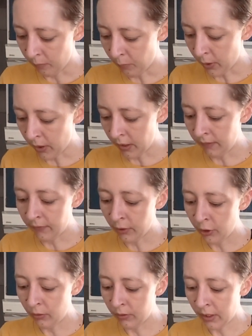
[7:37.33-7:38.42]
But if you're
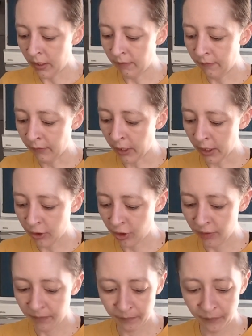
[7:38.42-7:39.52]
using fresh,
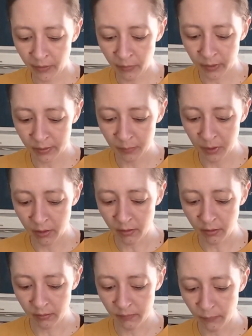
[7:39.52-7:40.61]
the recipe
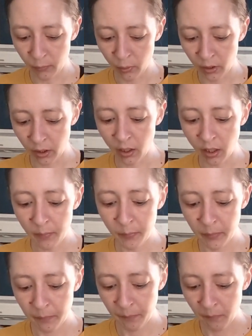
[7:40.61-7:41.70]
calls for a cup,
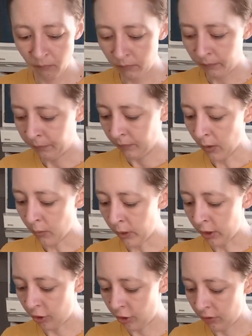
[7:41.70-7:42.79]

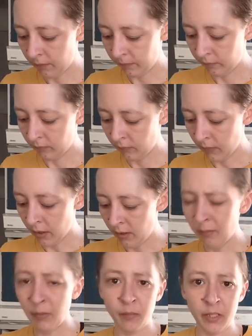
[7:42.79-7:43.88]
which
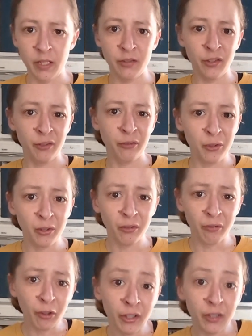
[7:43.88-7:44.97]
might be easier if you
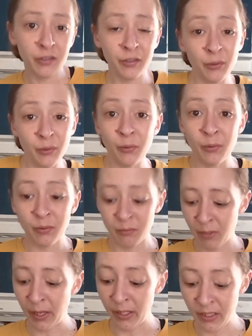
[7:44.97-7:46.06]
convert it to
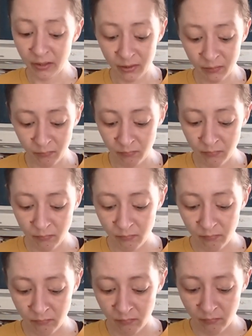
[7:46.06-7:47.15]
pints,
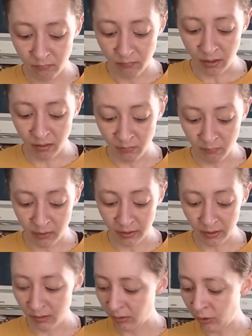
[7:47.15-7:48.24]
because
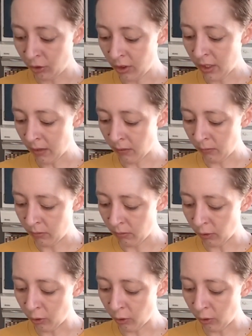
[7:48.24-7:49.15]
that's usually how, or